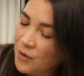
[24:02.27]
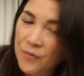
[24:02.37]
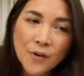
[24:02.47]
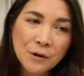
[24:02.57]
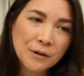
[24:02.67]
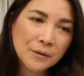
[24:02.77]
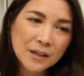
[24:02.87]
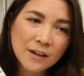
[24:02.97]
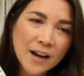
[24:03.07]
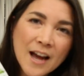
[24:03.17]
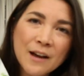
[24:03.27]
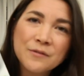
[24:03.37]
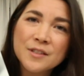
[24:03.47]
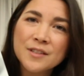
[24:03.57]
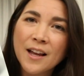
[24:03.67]
photo here, I
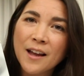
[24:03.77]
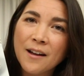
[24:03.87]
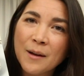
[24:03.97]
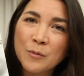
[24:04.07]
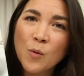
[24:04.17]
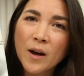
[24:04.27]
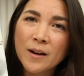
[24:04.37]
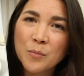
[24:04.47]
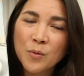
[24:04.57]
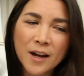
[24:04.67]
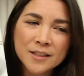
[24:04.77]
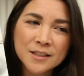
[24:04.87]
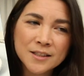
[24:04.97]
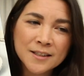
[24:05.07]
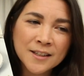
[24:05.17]
have to say. I'm quite
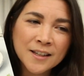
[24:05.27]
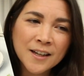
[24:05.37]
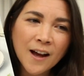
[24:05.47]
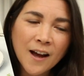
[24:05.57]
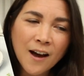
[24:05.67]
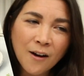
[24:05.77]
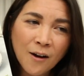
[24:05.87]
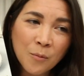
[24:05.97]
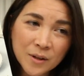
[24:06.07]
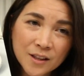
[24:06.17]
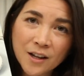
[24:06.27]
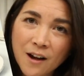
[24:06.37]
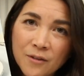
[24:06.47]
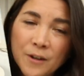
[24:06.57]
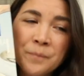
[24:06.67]
impressed with the
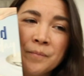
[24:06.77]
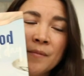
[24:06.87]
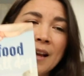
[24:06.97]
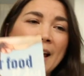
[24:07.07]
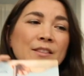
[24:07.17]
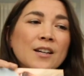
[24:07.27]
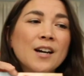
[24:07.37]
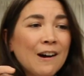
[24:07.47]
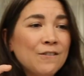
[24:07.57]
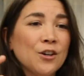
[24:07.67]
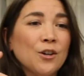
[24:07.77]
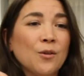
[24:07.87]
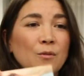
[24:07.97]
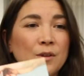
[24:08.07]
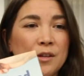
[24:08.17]
cover. And the
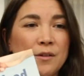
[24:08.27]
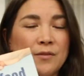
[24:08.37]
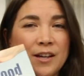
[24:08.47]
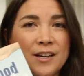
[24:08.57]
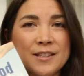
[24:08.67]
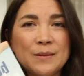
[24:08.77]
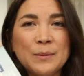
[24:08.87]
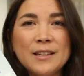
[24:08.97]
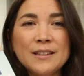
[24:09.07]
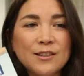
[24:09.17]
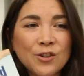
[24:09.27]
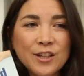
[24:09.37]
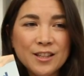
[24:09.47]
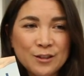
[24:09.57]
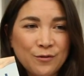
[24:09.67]
cover, like I said, we didn't look
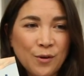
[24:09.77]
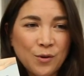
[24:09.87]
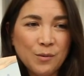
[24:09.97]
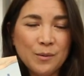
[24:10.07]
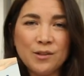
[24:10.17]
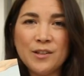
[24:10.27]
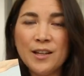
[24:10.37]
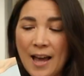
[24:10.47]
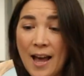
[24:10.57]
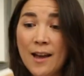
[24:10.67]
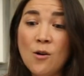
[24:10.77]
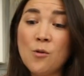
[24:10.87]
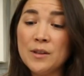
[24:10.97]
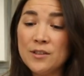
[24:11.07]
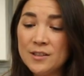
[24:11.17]
at this photo. We were looking at,
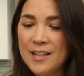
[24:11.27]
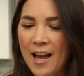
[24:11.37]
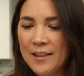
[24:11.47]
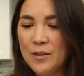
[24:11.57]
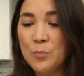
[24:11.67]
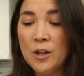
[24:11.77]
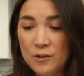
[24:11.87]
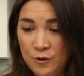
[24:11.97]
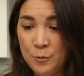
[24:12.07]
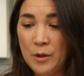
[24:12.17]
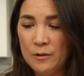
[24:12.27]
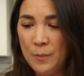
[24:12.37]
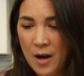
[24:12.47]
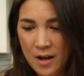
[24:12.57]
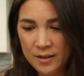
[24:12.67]
oh, we looked at the Brussels sprouts
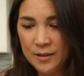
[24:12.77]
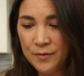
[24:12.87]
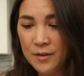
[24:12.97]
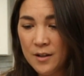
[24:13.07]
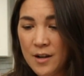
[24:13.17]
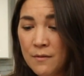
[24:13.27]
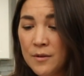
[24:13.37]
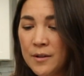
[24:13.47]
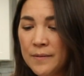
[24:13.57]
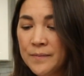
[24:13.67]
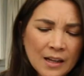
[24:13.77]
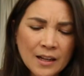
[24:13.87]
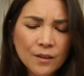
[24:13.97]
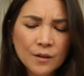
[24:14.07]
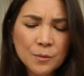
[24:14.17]
pasta for the cover.
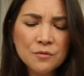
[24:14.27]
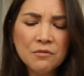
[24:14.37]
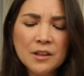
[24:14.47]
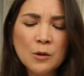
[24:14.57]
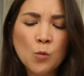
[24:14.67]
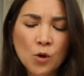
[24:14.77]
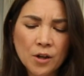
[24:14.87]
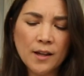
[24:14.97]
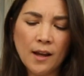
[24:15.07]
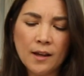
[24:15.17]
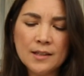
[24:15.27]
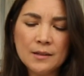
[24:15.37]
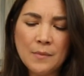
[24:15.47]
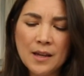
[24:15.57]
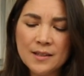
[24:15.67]
Nothing was really working. It
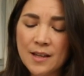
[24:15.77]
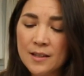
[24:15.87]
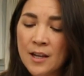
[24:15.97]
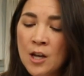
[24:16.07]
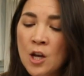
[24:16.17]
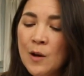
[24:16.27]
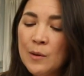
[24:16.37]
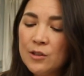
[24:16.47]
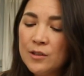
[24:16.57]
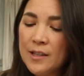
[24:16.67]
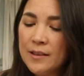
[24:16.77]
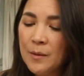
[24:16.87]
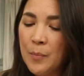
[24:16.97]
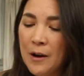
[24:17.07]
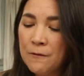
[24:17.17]
didn't make sense. We looked at
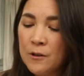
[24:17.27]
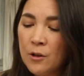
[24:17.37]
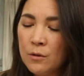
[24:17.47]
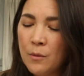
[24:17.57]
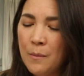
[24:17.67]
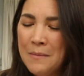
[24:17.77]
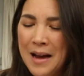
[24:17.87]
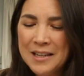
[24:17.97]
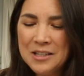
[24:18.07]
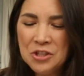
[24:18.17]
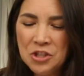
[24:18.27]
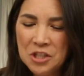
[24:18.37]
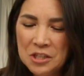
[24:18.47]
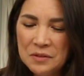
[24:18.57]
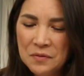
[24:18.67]
the buffalo mac and
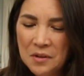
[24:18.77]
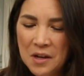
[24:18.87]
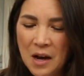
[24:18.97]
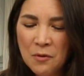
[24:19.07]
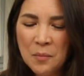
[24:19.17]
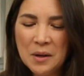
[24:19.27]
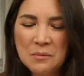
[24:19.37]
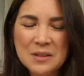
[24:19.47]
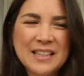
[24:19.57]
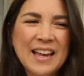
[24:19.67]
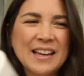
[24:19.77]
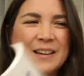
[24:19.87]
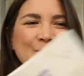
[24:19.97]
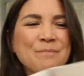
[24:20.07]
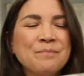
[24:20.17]
cheese for the cover, but it was
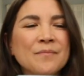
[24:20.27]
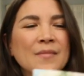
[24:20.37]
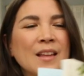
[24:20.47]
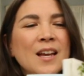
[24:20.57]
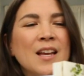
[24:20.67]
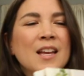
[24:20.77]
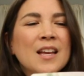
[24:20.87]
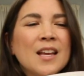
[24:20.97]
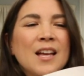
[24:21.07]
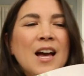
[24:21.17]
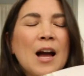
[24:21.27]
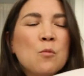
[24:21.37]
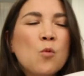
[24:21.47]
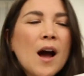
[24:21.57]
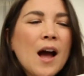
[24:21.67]
like,
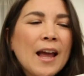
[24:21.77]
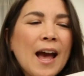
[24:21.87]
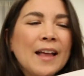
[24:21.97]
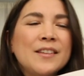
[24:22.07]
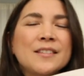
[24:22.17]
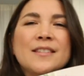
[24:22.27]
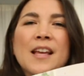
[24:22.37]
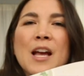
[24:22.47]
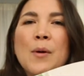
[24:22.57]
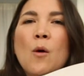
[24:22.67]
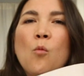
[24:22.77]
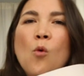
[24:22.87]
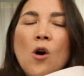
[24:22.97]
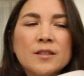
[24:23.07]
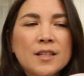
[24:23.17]
I had this thing about
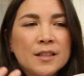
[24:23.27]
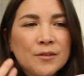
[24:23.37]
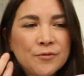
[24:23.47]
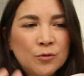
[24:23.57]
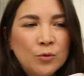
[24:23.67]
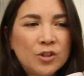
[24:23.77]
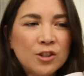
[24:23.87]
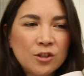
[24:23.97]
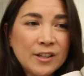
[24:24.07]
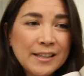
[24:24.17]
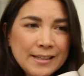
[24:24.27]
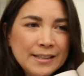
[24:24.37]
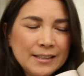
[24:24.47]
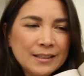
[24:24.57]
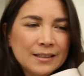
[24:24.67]
wanting the food to look
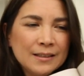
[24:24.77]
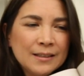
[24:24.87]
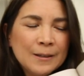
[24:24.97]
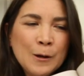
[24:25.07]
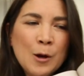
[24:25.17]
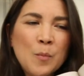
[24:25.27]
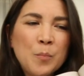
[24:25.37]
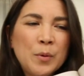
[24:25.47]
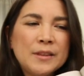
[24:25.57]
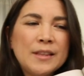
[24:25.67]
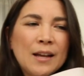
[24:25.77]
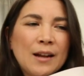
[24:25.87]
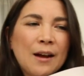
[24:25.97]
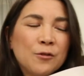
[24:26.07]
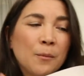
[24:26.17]
eaten, but then
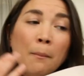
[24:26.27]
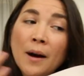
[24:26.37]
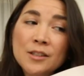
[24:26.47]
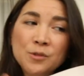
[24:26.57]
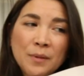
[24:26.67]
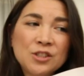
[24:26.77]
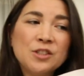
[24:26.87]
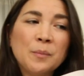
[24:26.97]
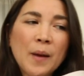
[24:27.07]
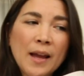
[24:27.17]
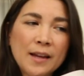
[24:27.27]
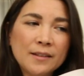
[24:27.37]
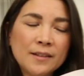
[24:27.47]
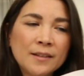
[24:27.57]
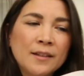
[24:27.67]
after much, much
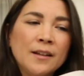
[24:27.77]
debate,